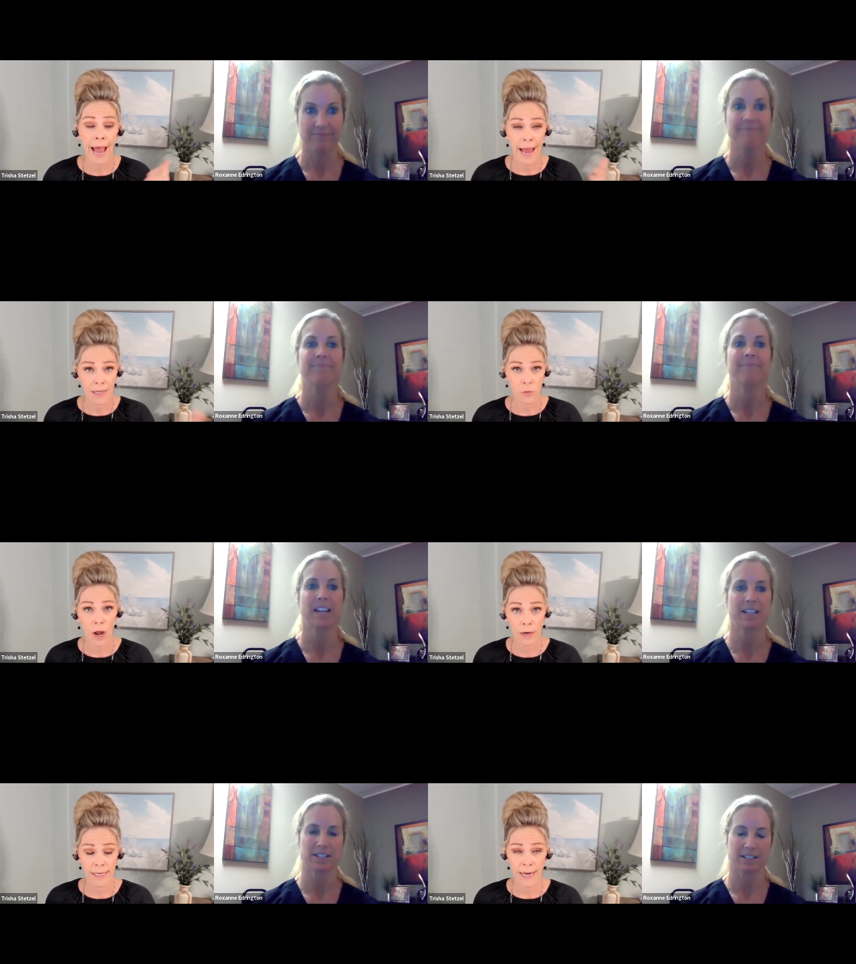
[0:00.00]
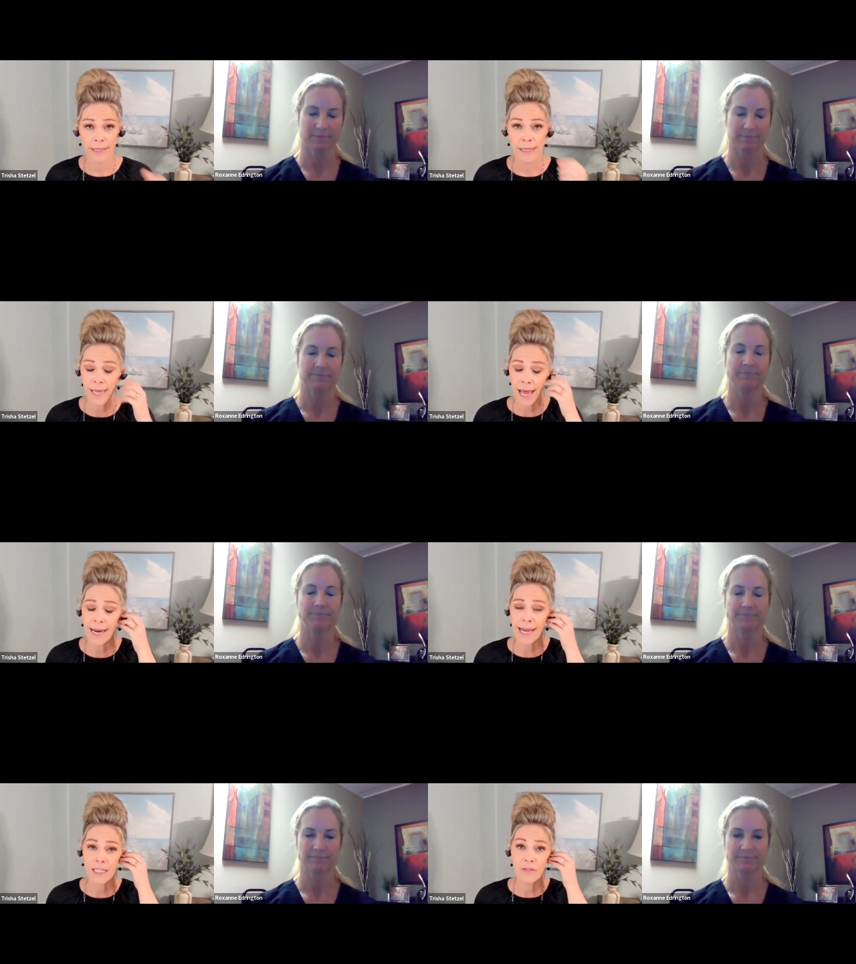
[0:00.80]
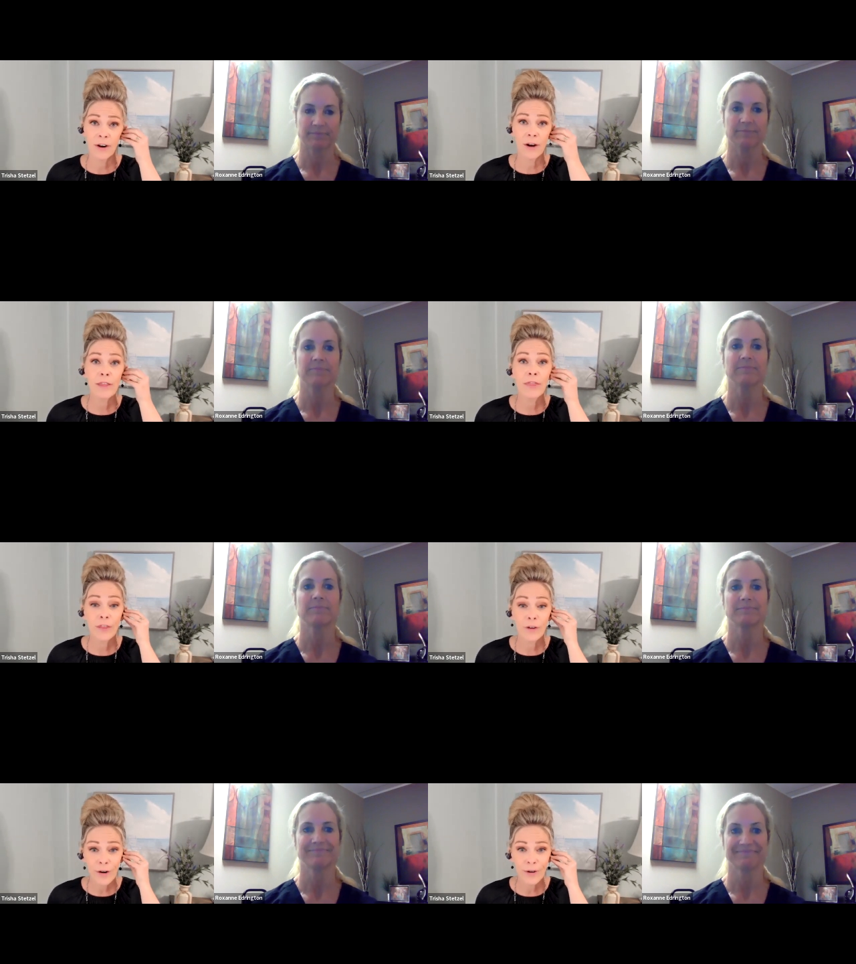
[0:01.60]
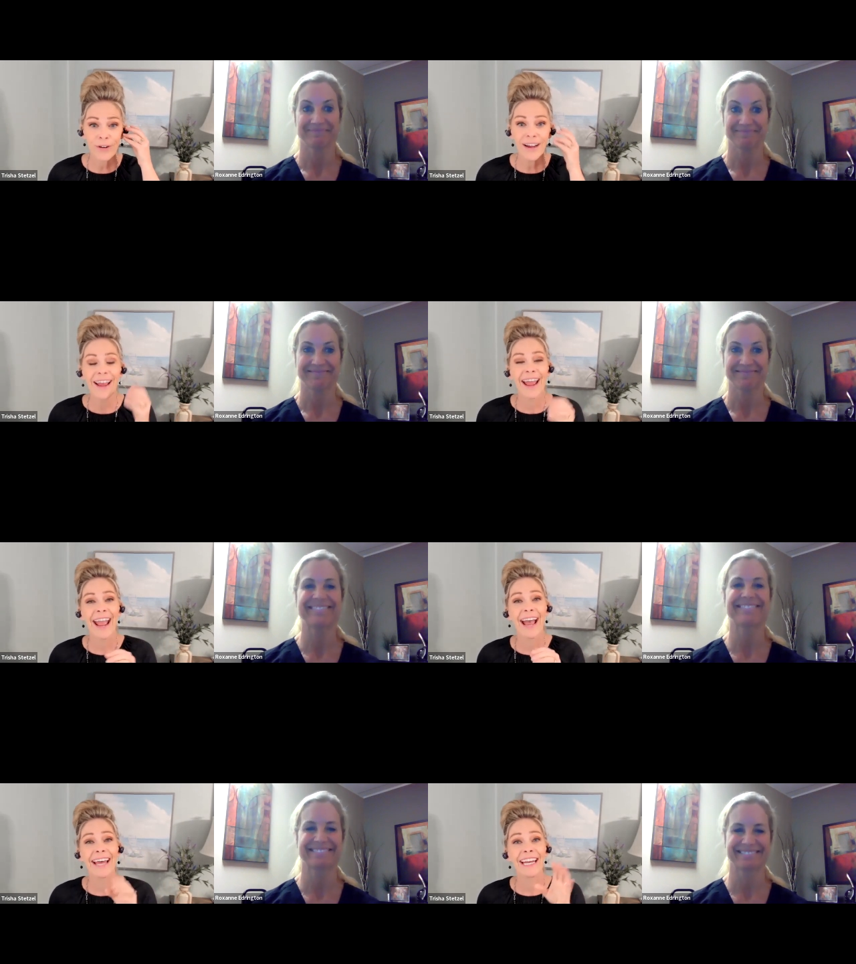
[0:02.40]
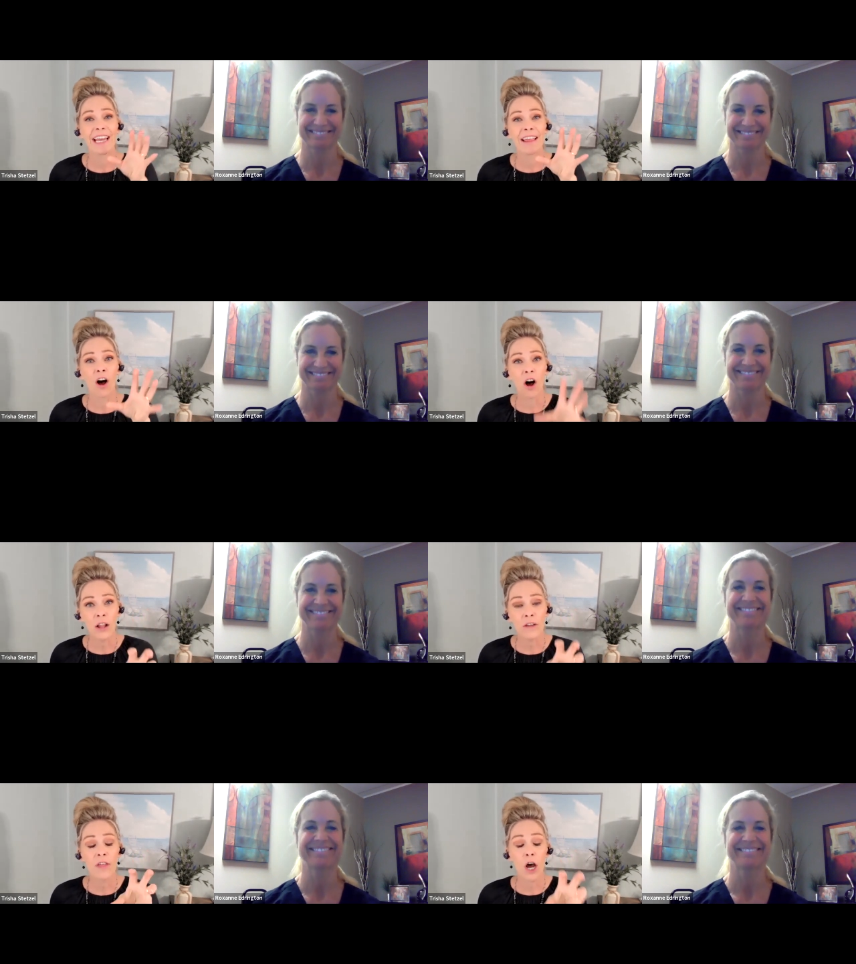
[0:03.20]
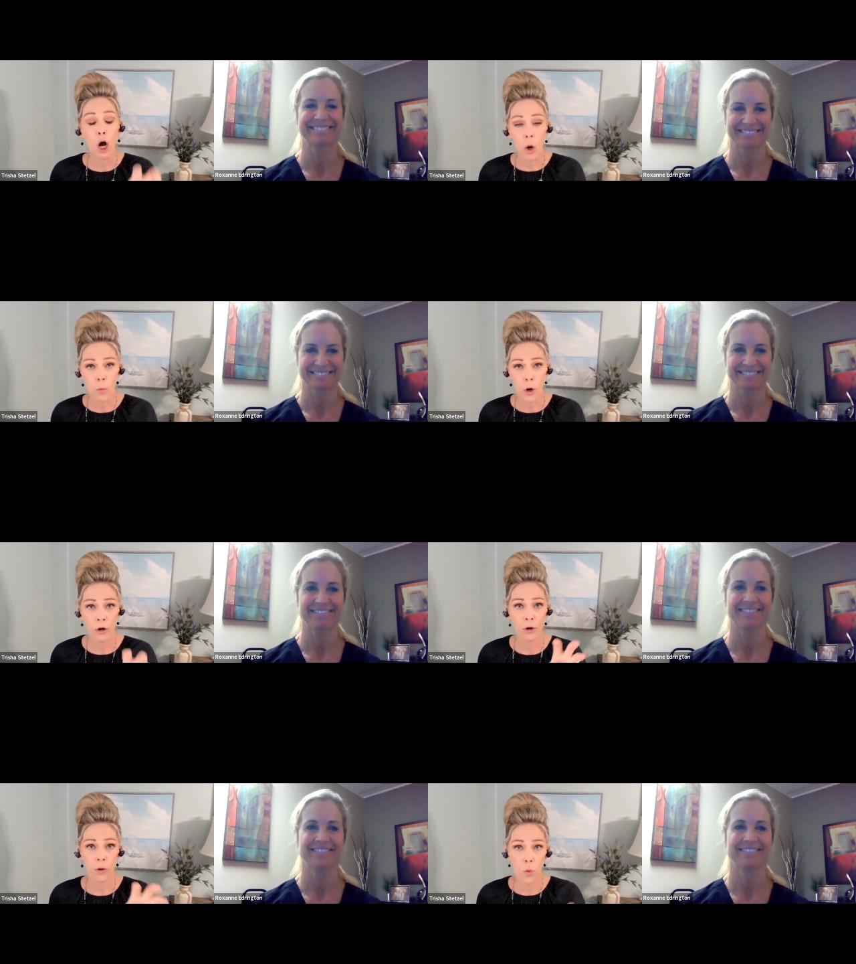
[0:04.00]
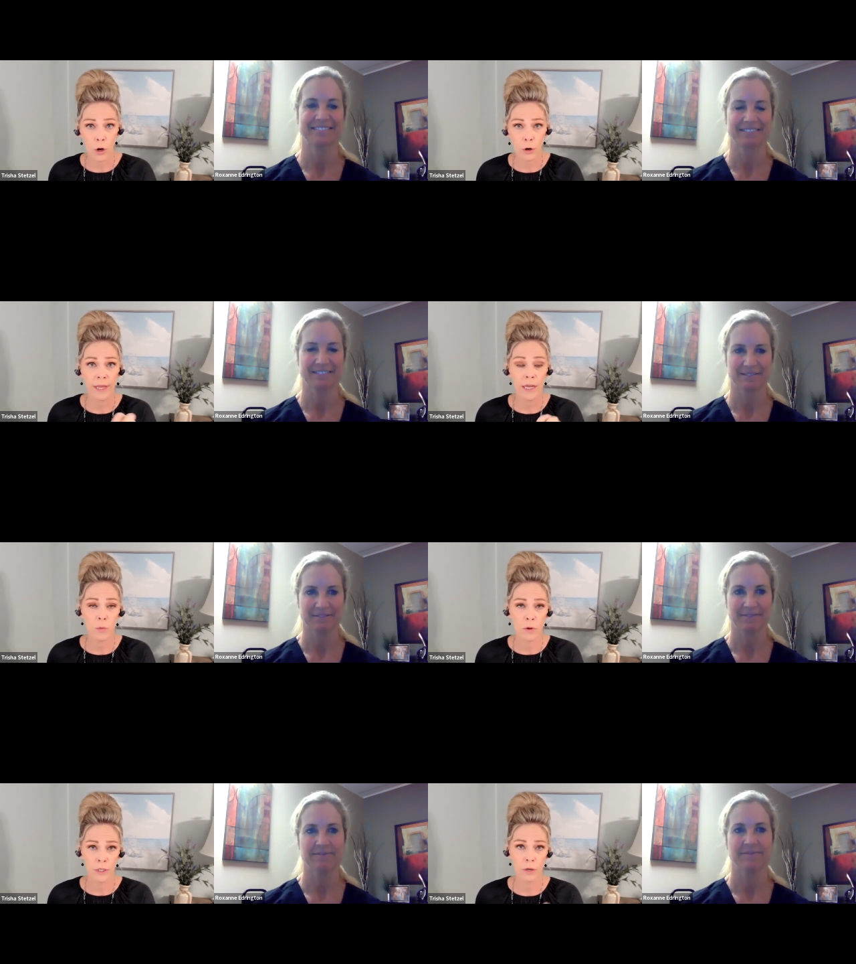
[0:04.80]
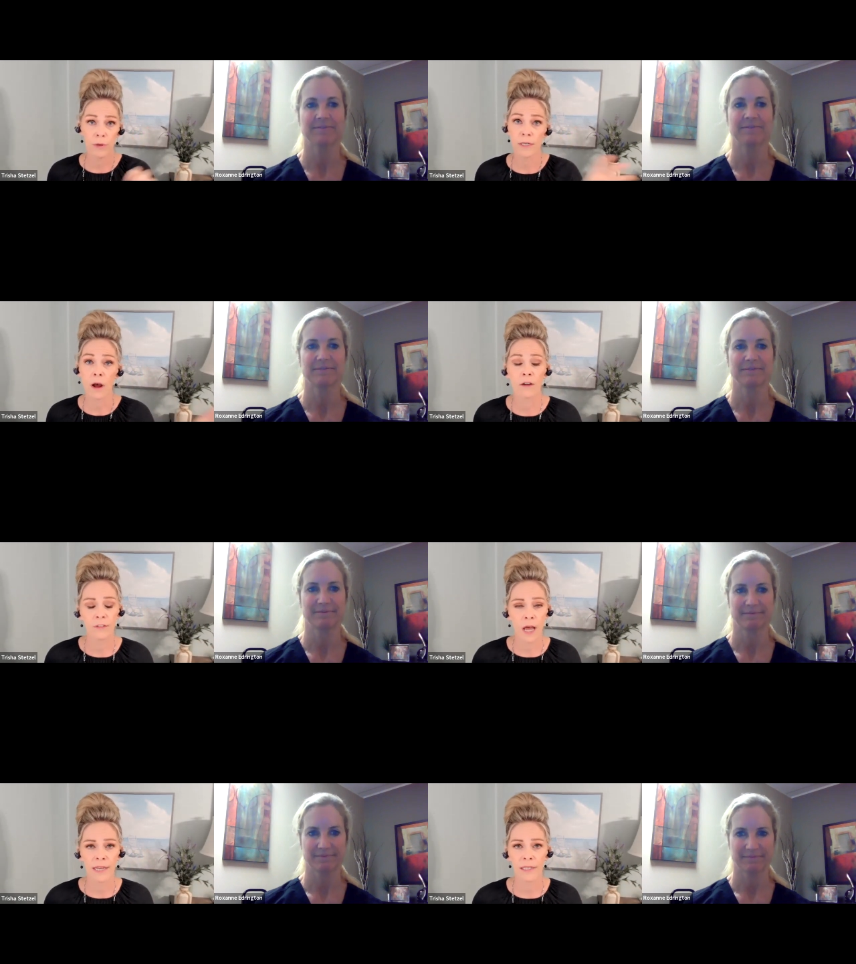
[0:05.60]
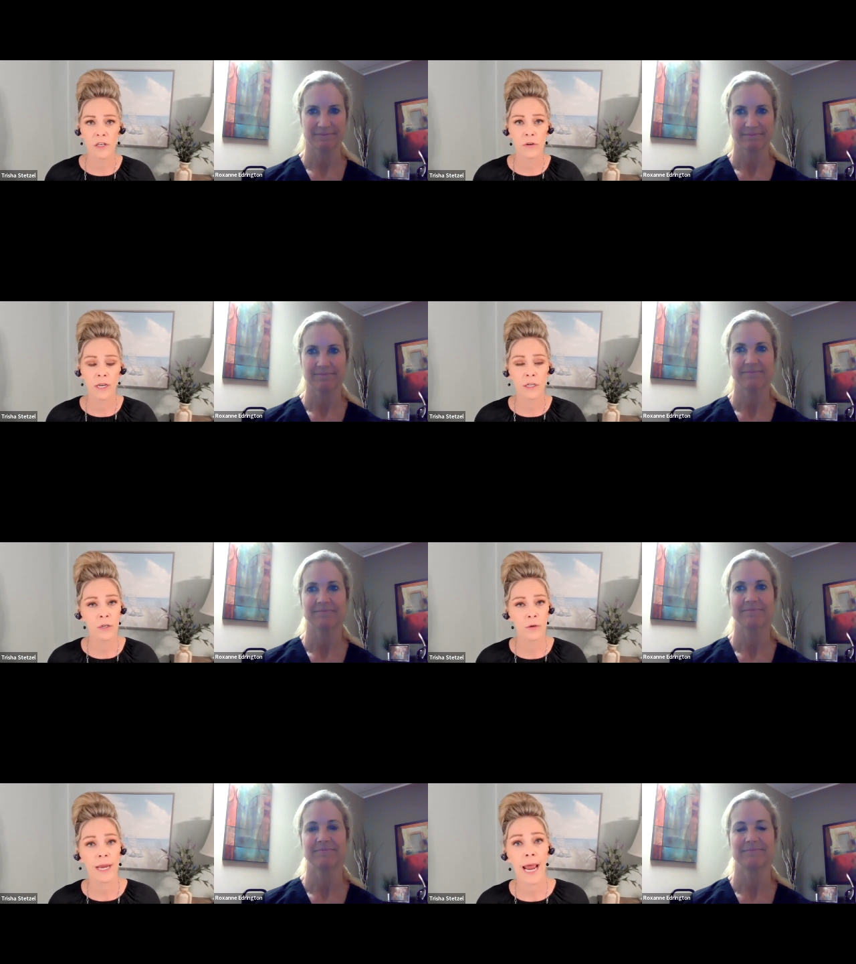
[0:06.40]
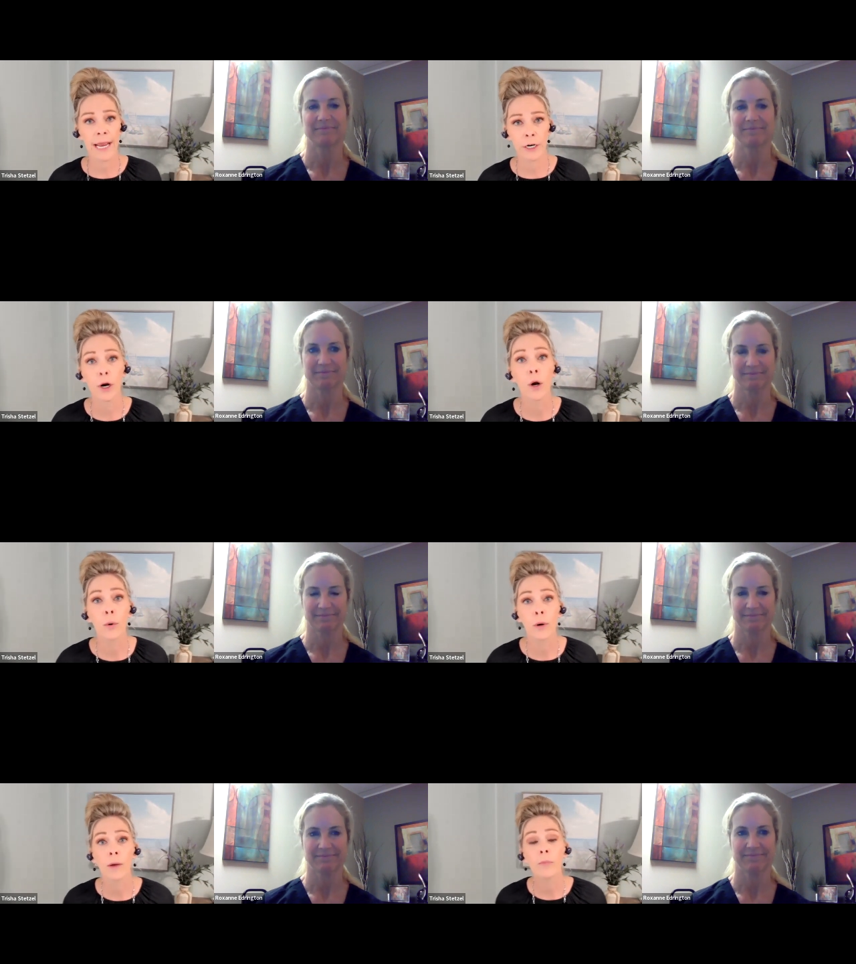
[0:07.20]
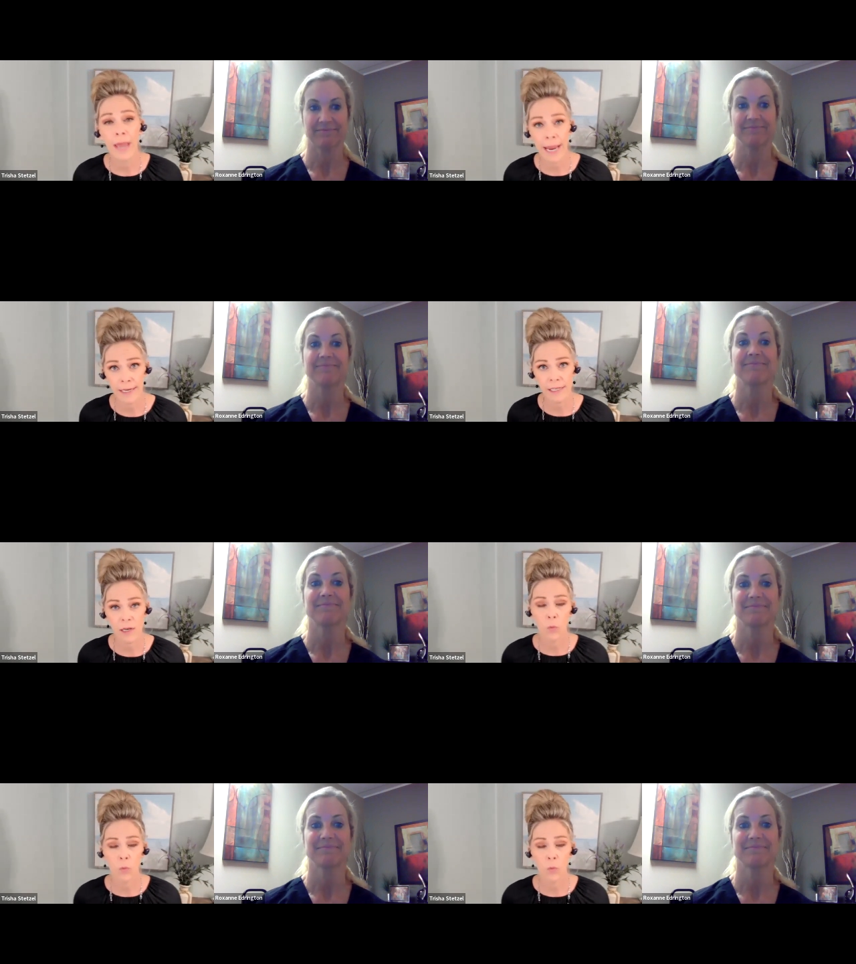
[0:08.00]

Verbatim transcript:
Speaker 1: As Roxanne said, it's very thorough and all of the homework or the work that you will do is offline. So you can do it at your own pace.